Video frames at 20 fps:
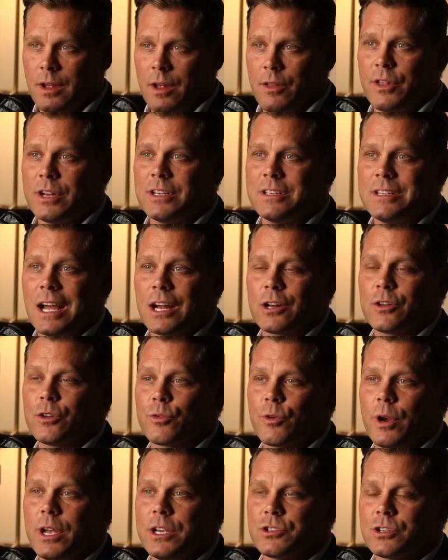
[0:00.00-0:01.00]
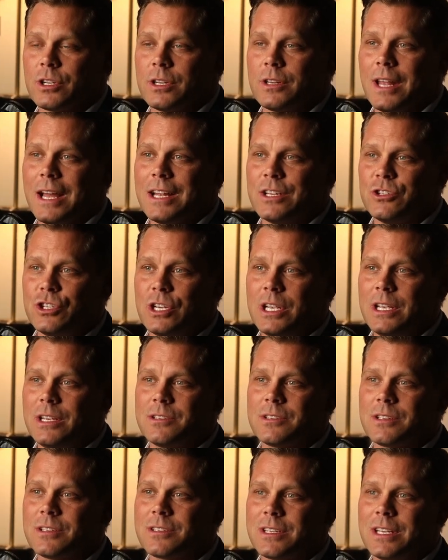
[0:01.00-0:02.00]
The declaration that
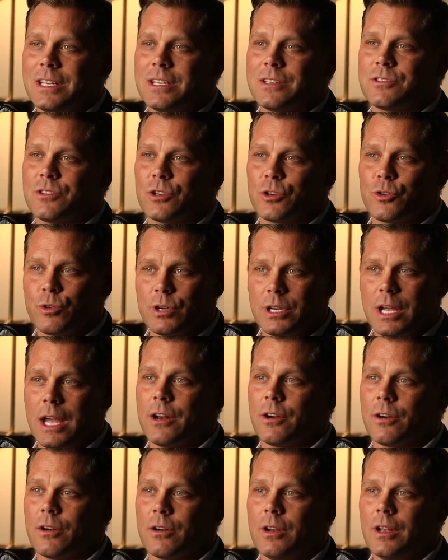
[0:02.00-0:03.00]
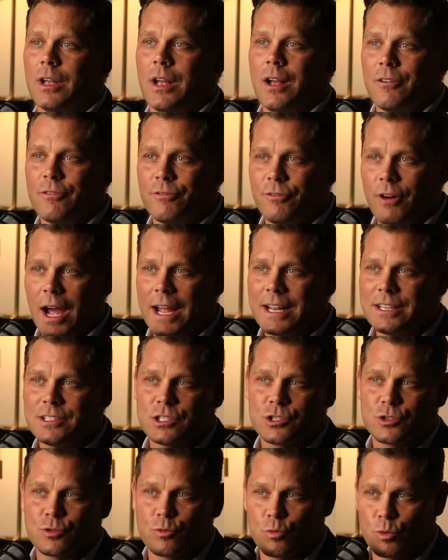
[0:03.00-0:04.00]
Jesus is the Creator finds
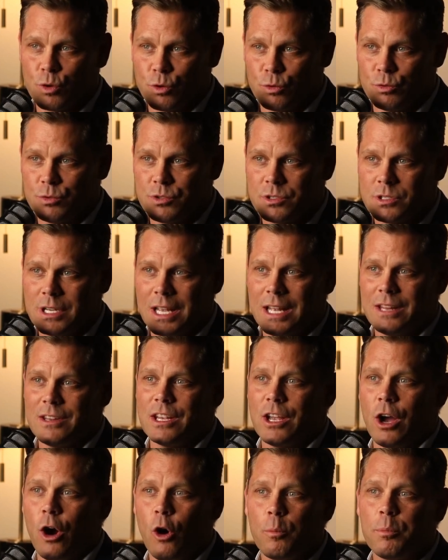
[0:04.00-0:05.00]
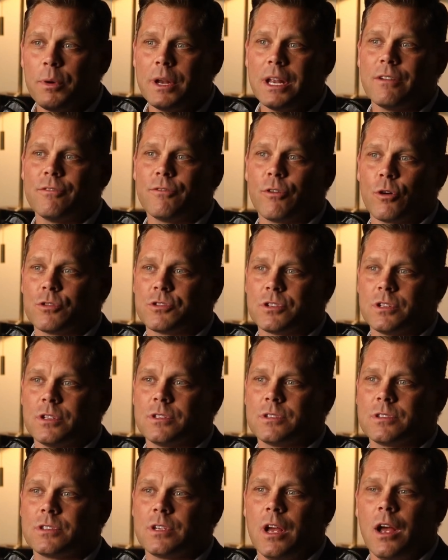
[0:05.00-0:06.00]
its roots in the opening
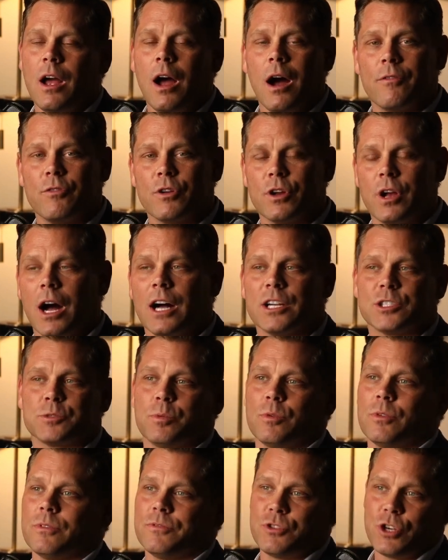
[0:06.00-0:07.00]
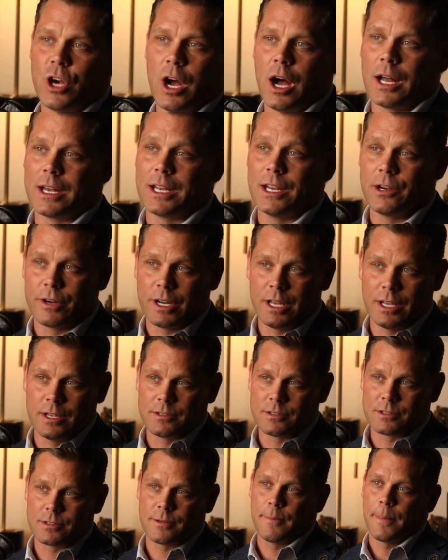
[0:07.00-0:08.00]
verses of the Gospel of John. Here it
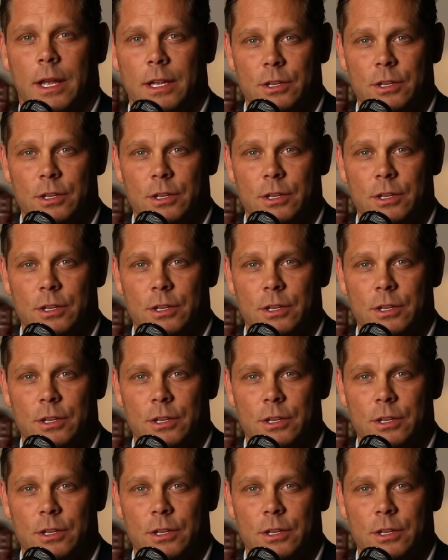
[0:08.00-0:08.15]
is.